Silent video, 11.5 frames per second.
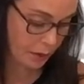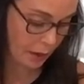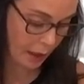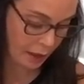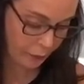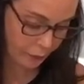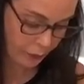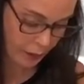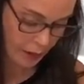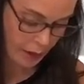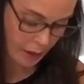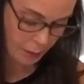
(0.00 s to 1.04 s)
knife
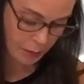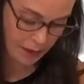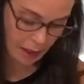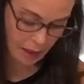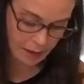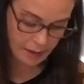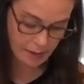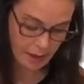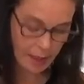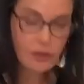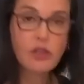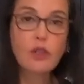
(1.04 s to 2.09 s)
because
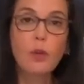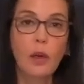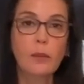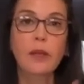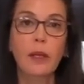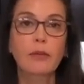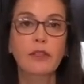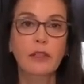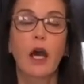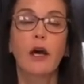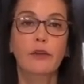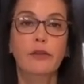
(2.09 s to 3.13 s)
I do want to be able to
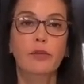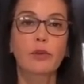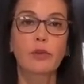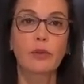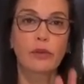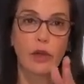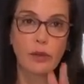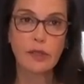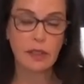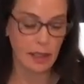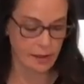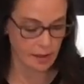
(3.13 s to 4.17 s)
cut through
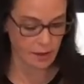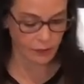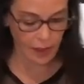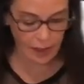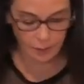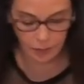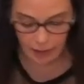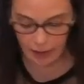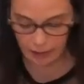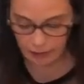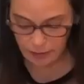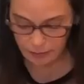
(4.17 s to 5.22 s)
those slices of
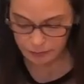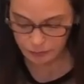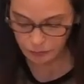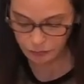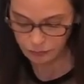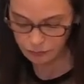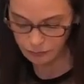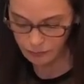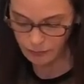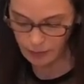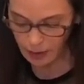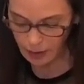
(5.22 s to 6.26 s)
eggplant.
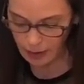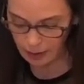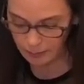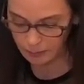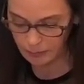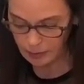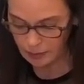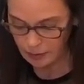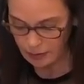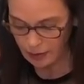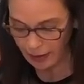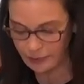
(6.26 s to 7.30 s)

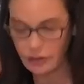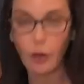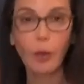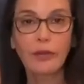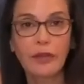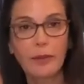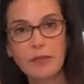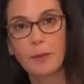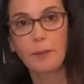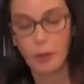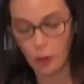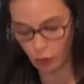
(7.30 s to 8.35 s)
I don't want them to
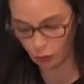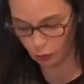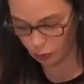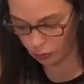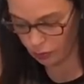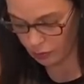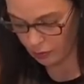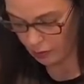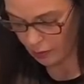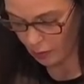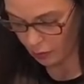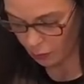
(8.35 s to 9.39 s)
pull
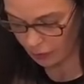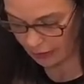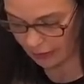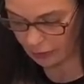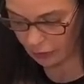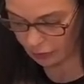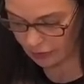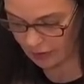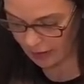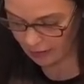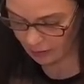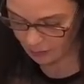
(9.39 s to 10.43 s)
when I go to
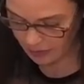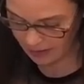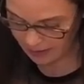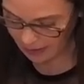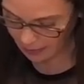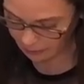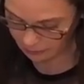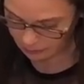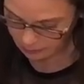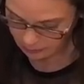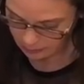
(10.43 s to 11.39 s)
take the piece out.